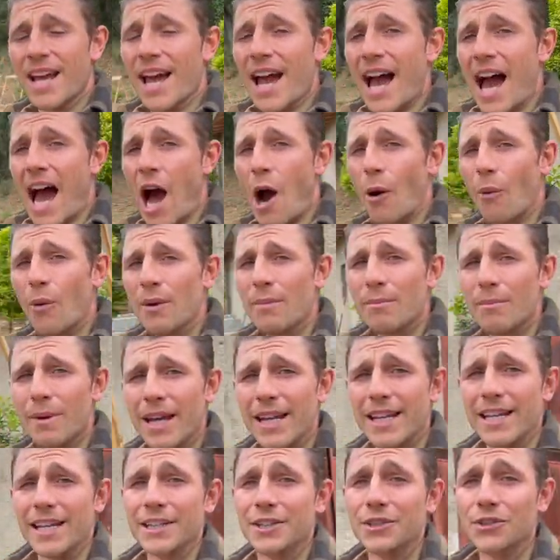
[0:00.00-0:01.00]
how we
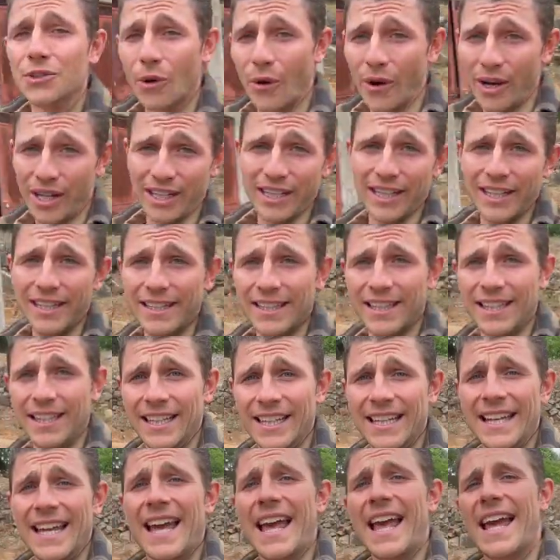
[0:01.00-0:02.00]
made a toilet,
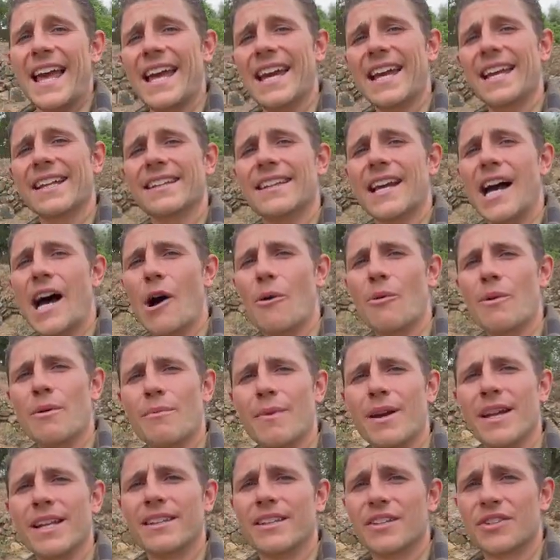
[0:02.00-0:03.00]
and how we
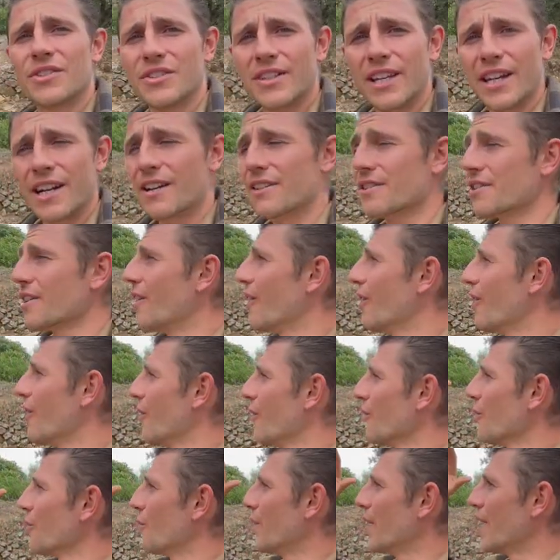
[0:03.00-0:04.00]
made the stairs
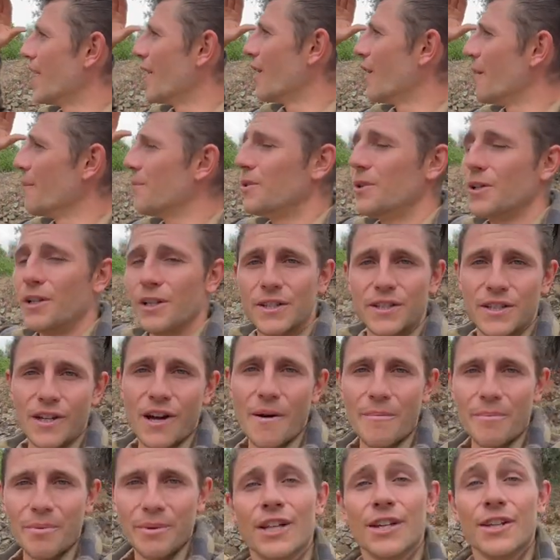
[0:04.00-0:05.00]
all the way up to the
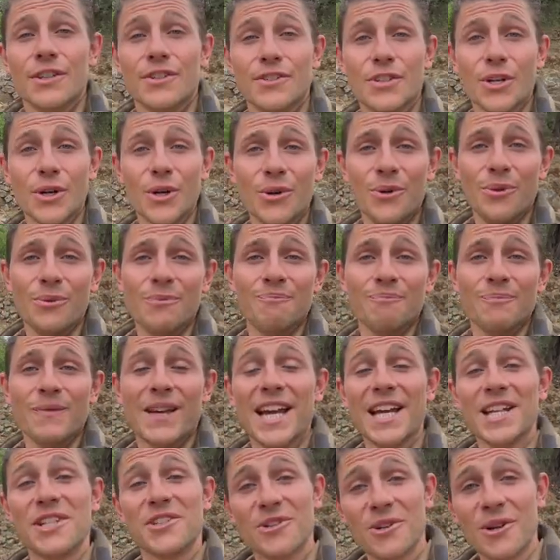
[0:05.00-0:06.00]
top. So
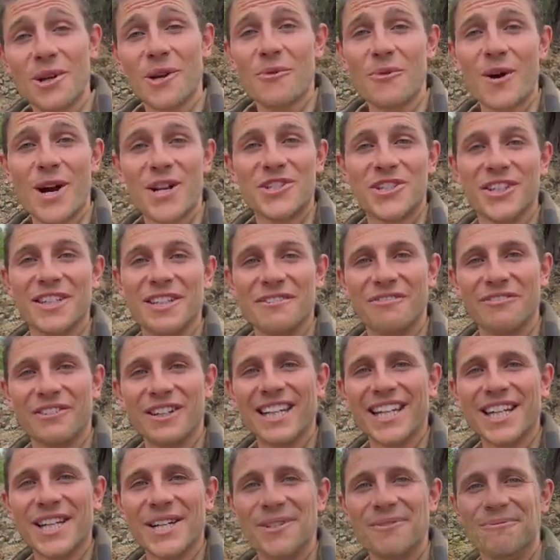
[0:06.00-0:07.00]
enjoy watching the
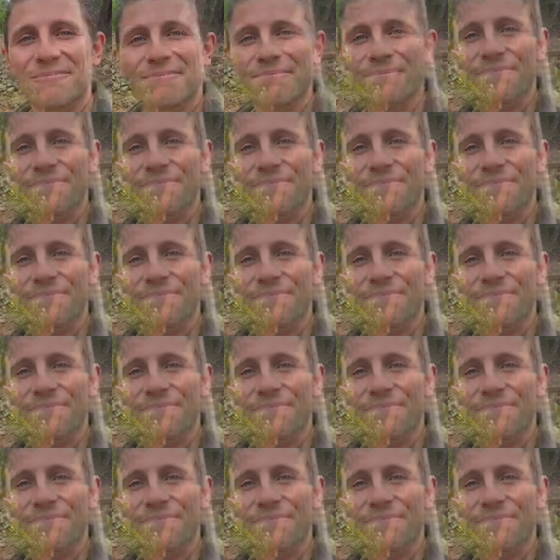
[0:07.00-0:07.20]
video.